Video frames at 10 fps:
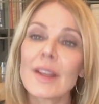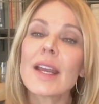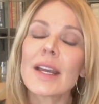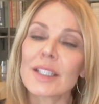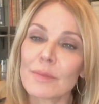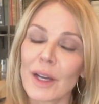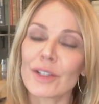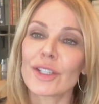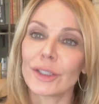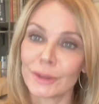Yes,
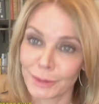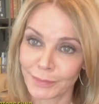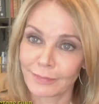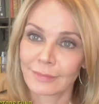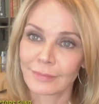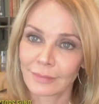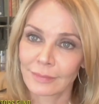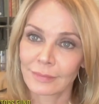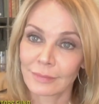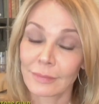Marshall,
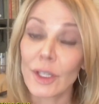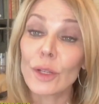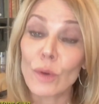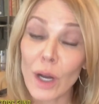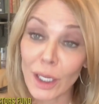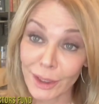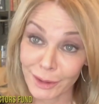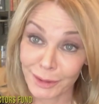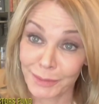you are.